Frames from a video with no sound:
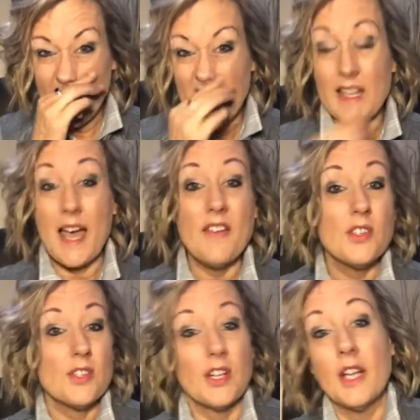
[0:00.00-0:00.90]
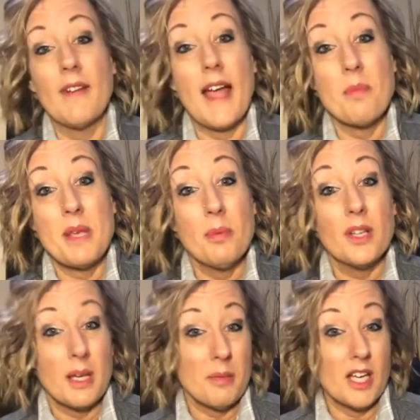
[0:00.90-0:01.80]
Lives are turning around. People are
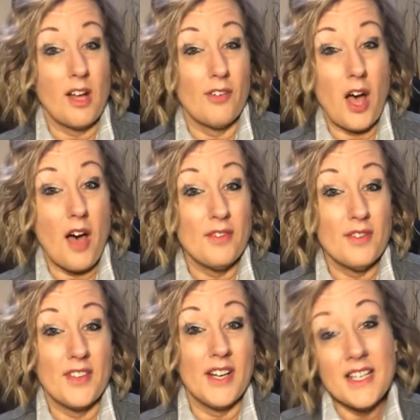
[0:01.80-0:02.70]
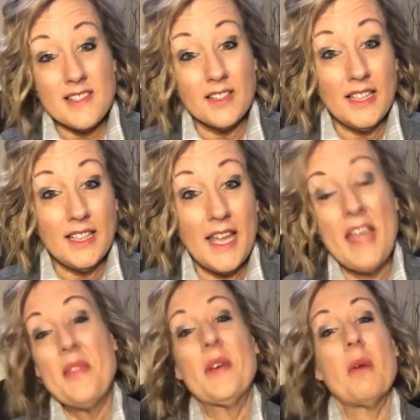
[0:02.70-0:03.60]
coming off of their insulin.
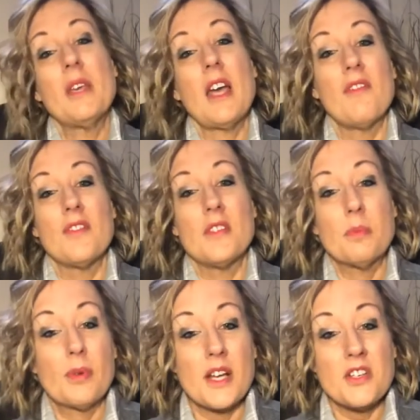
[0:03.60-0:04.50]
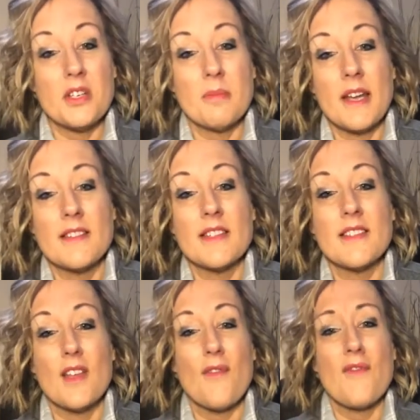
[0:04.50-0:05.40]
They're coming off of depression
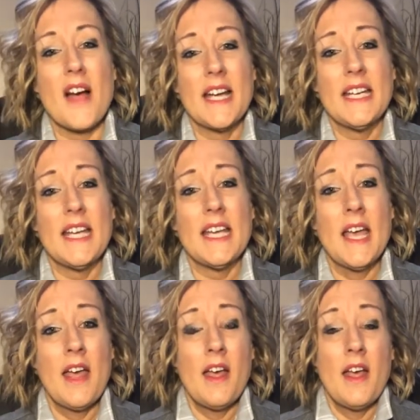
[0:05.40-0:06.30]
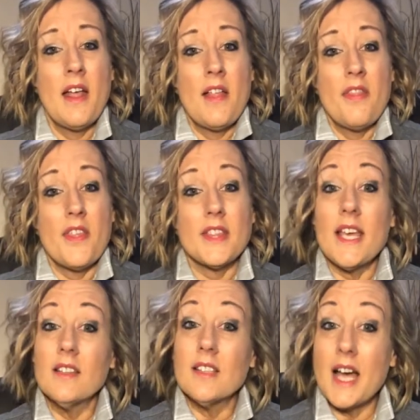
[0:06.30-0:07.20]
medicines. They're finding that
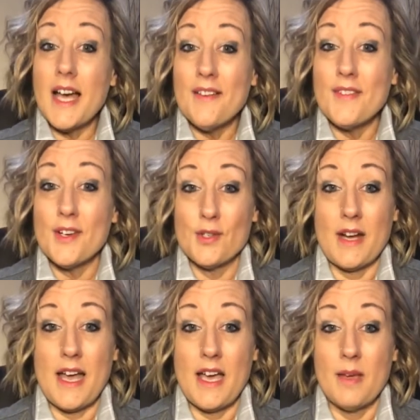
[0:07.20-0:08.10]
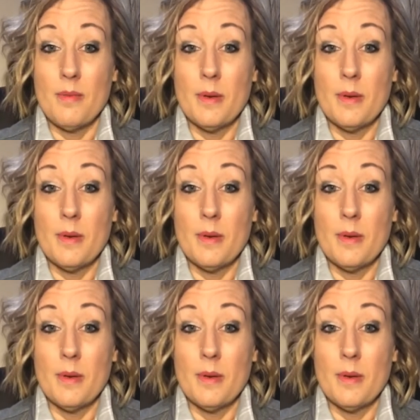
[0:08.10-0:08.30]
they love their tribe.